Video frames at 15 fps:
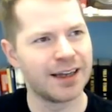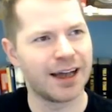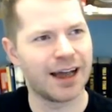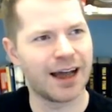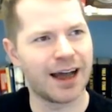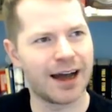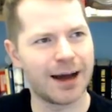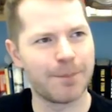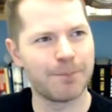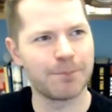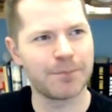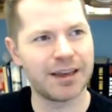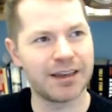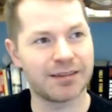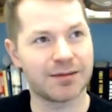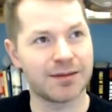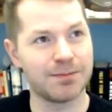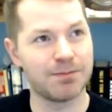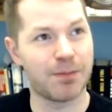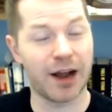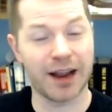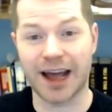Um, he
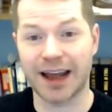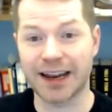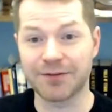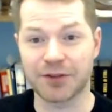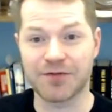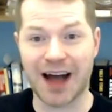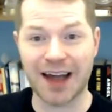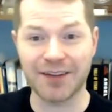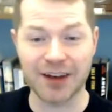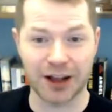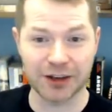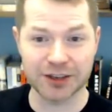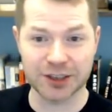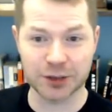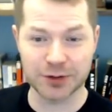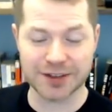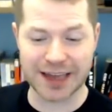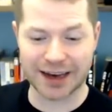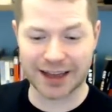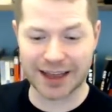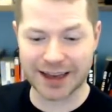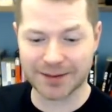bought, got in for $5 through a
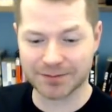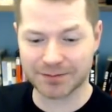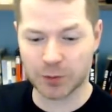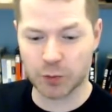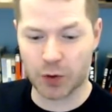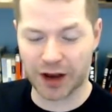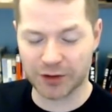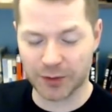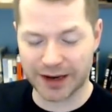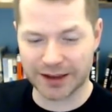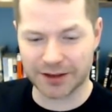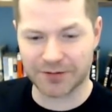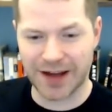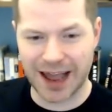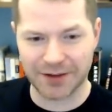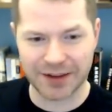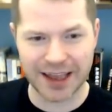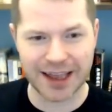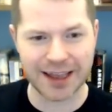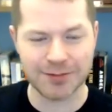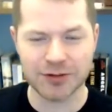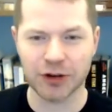satellite, won his way into the
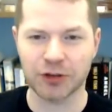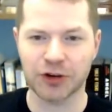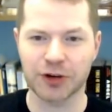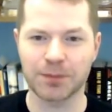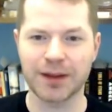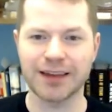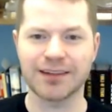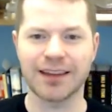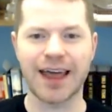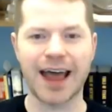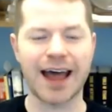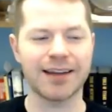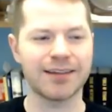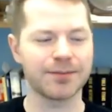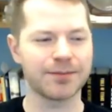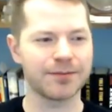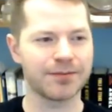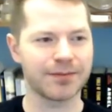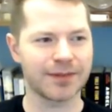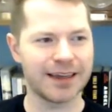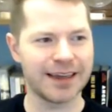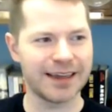5K, took third place in that.
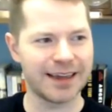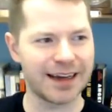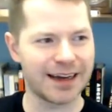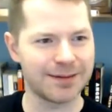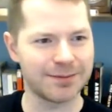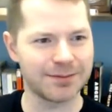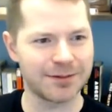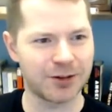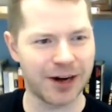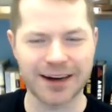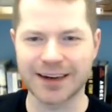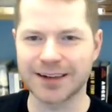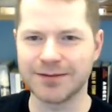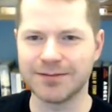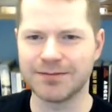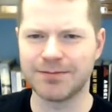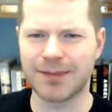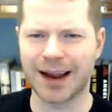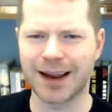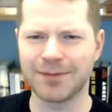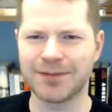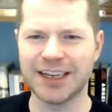He um, credited
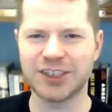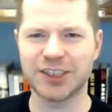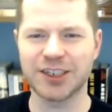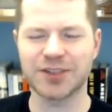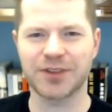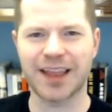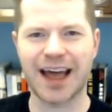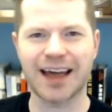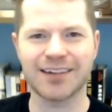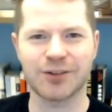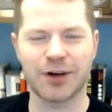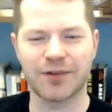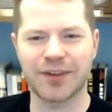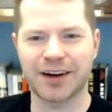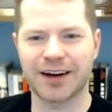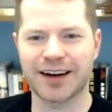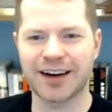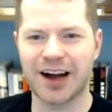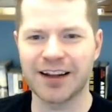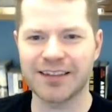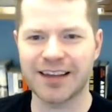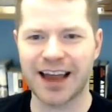my teachings for that, so I figured
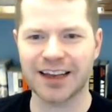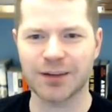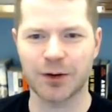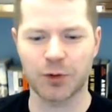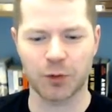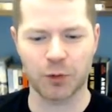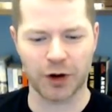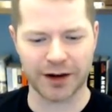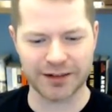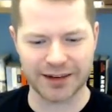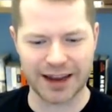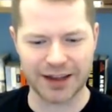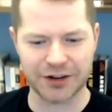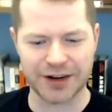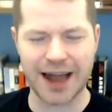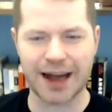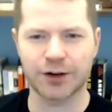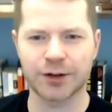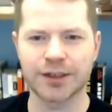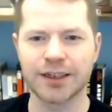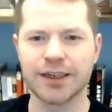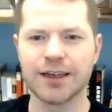I'd contact him, and we're working together
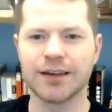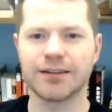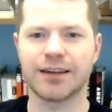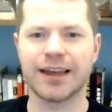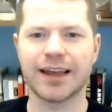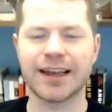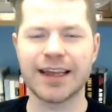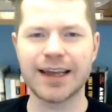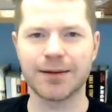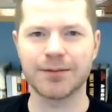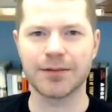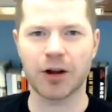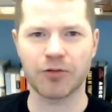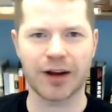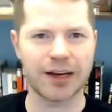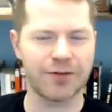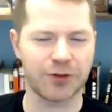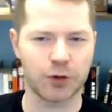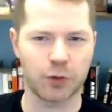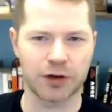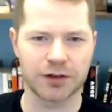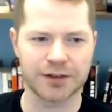now to get him ready
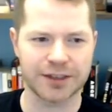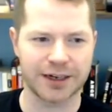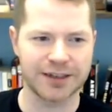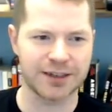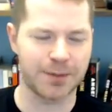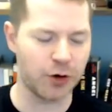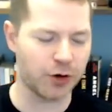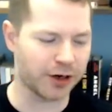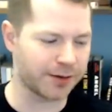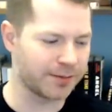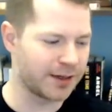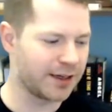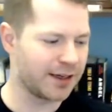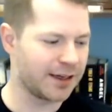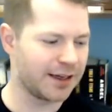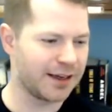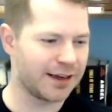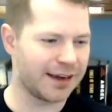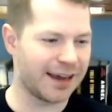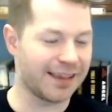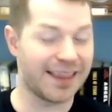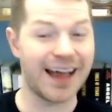for the World Series of Poker.
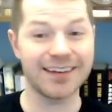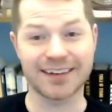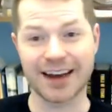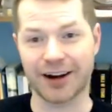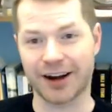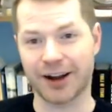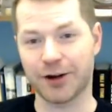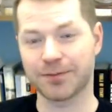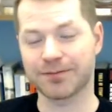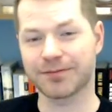In that scenario,